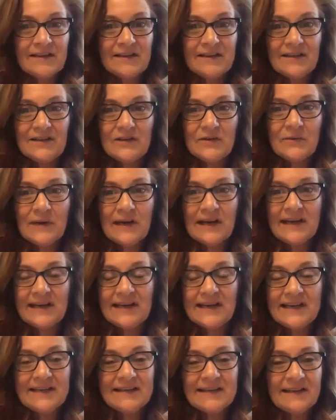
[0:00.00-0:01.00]
you
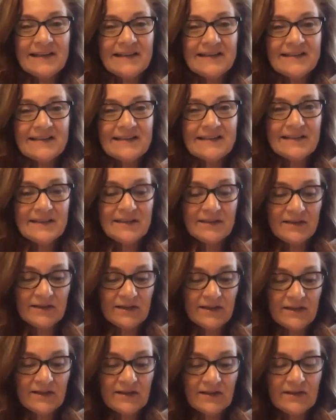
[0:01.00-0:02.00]
ready? Let's
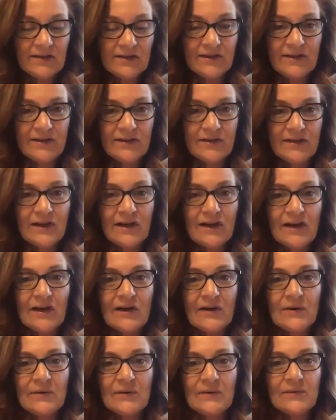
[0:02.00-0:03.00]

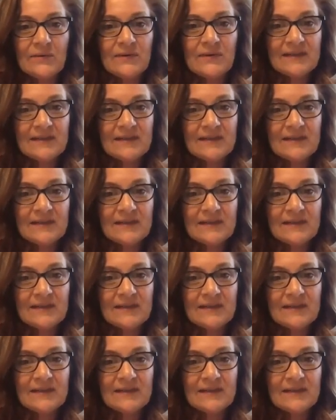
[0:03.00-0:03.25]
go.